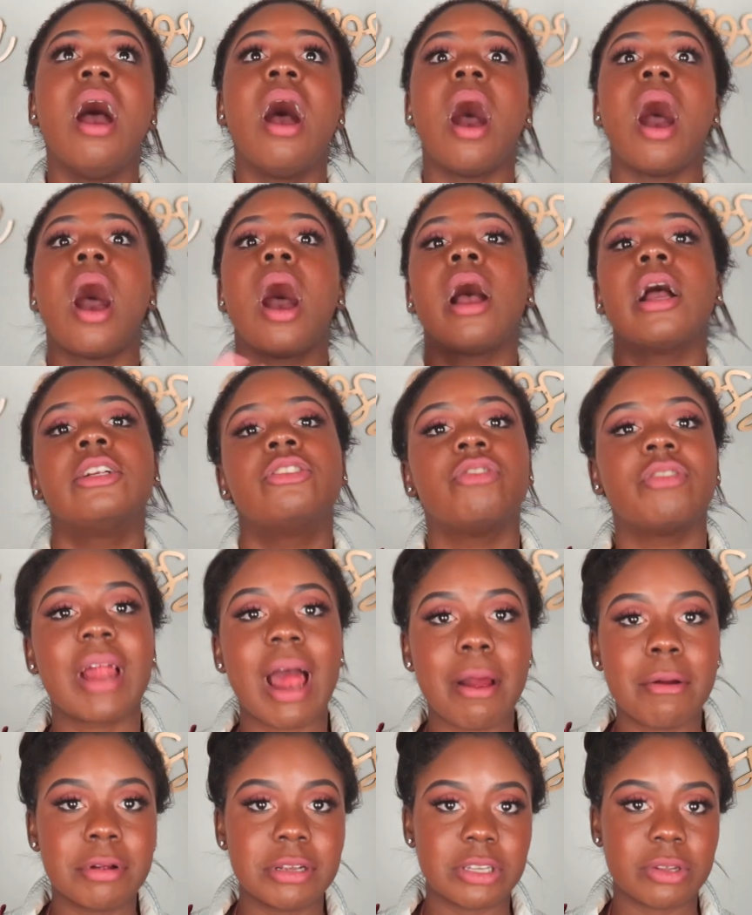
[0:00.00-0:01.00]
100
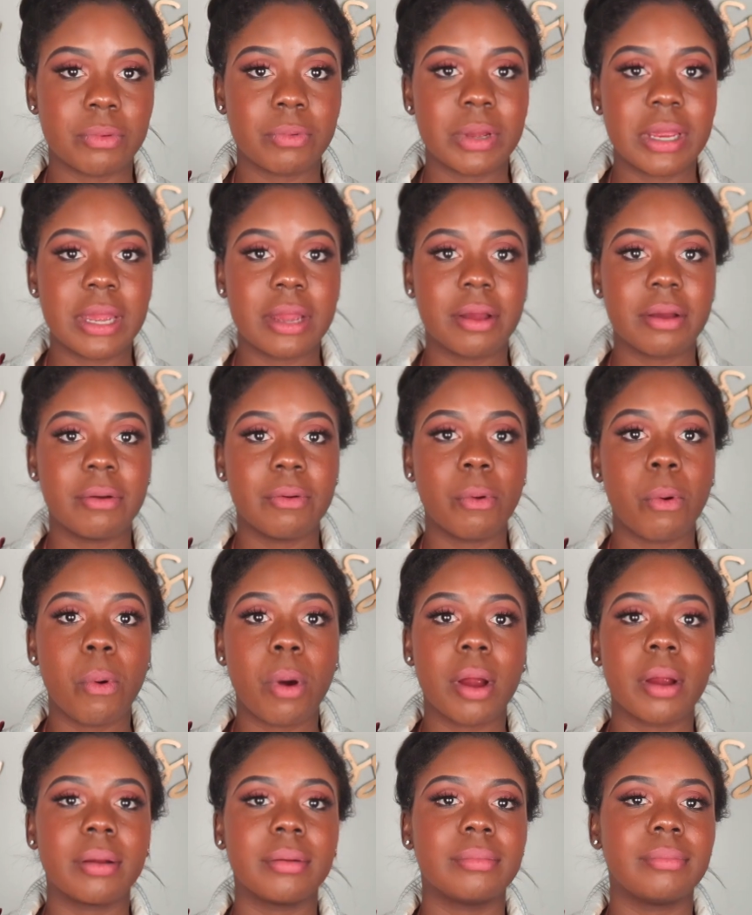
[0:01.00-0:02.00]
hours a week,
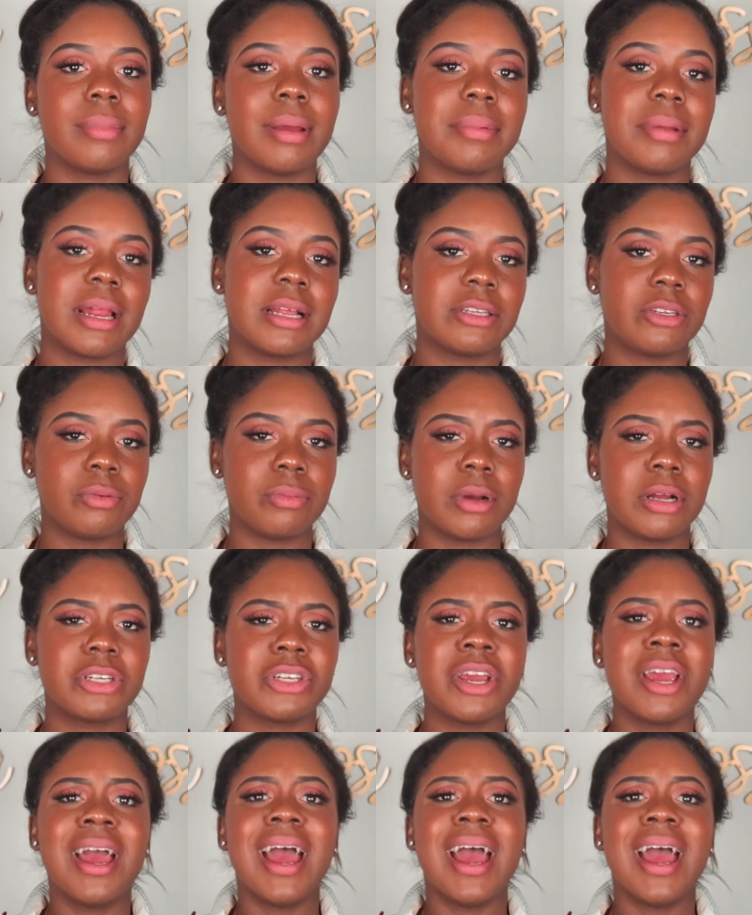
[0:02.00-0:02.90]
or maybe that's too much,